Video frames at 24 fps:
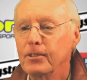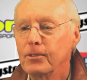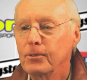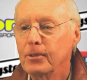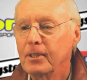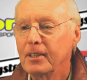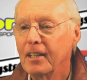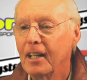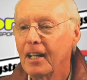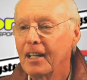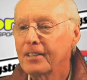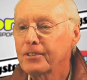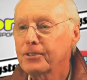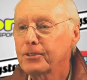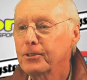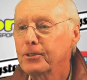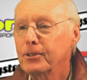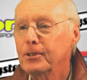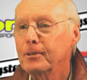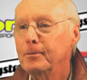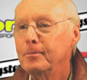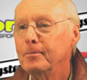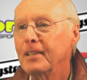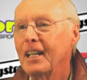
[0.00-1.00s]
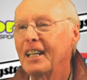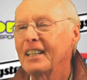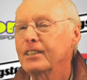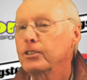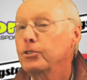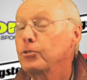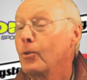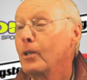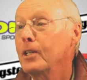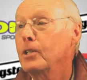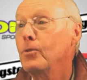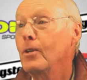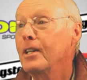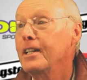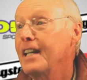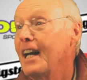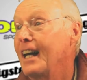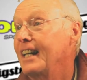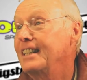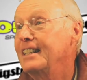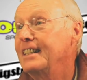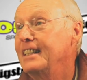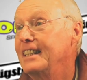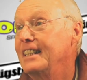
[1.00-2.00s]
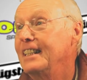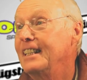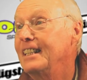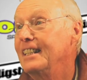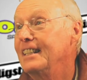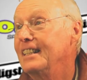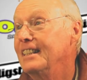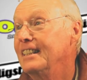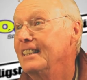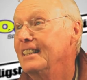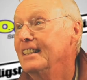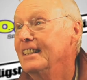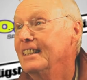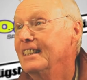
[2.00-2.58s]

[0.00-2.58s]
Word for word: we lost to them like 21-19,